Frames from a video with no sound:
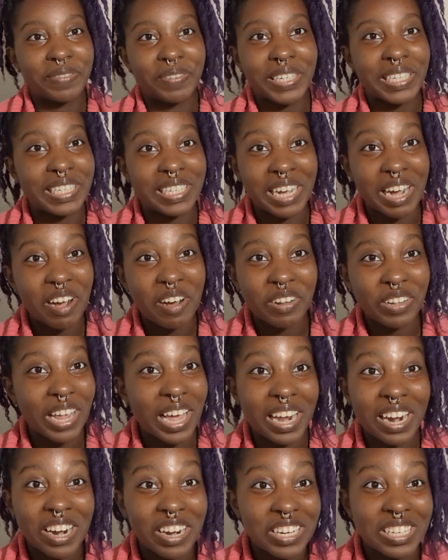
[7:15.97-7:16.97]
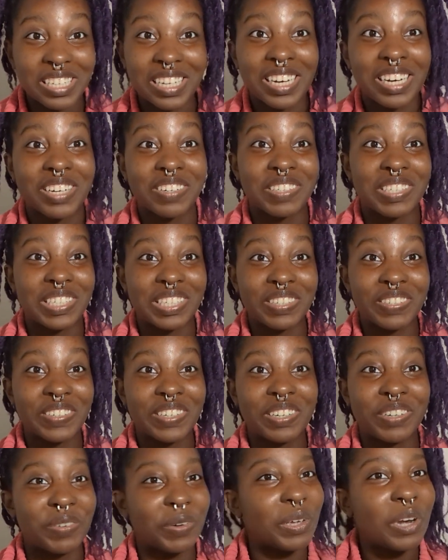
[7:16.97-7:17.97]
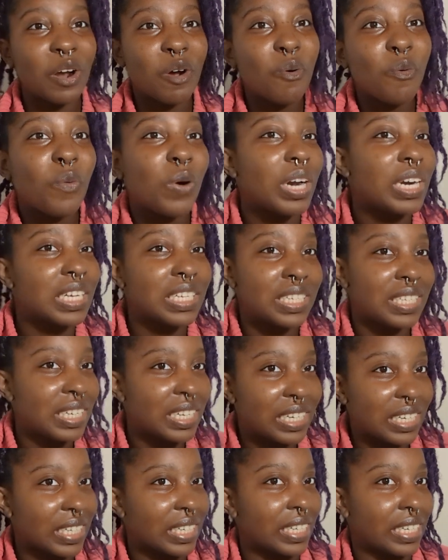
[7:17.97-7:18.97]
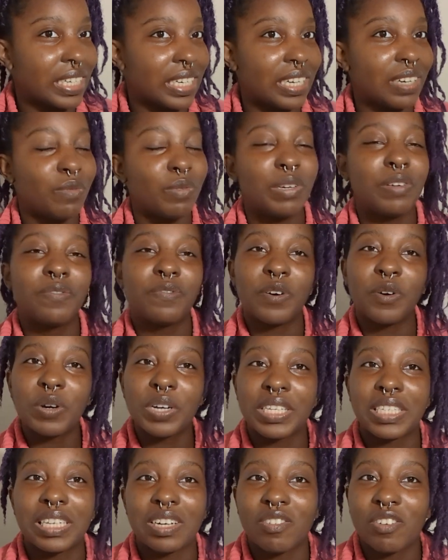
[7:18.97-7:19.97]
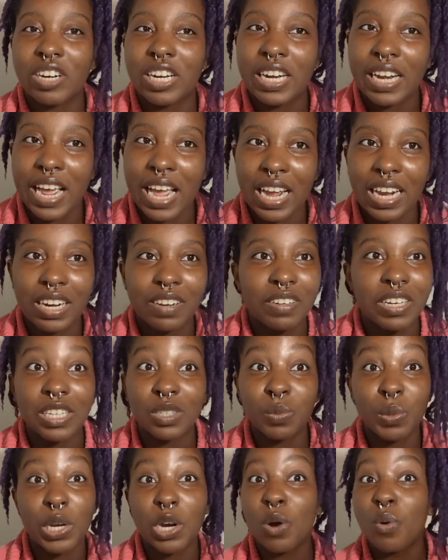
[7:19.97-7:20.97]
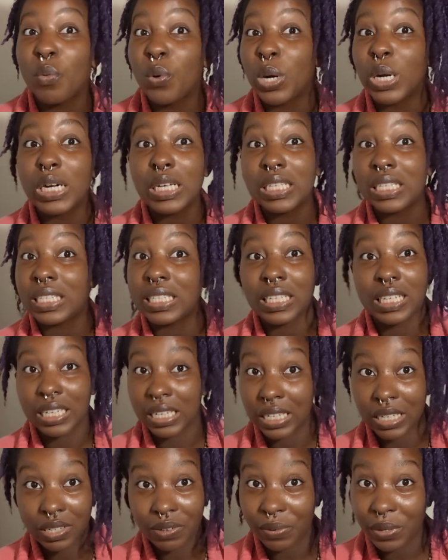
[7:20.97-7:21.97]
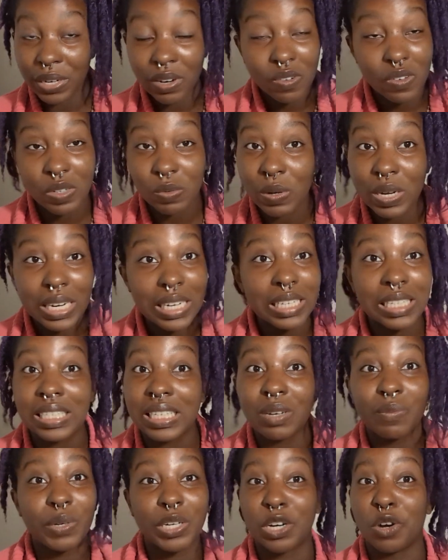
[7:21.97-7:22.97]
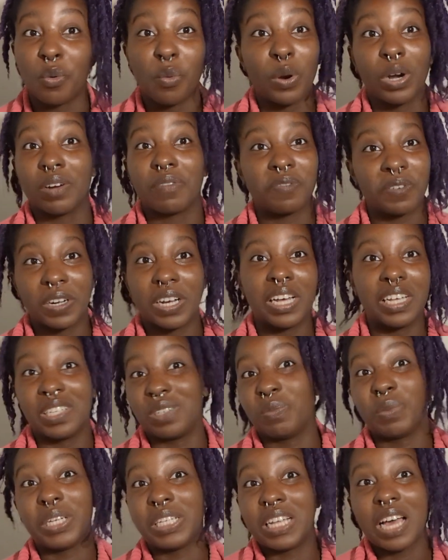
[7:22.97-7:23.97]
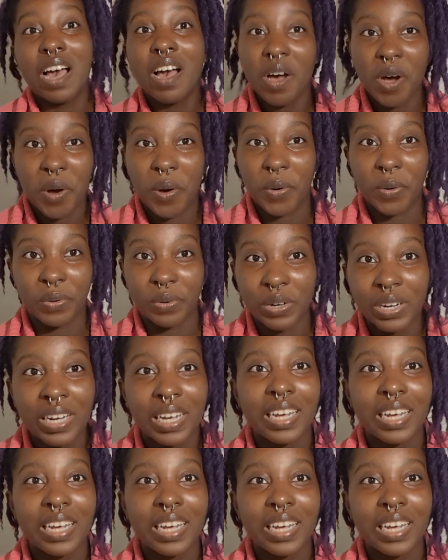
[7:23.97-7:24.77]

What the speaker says: We don't let ourselves do it. We don't want to see the good. We focus it on the negative because we don't want to see it. We don't want to see what could work for us. We don't.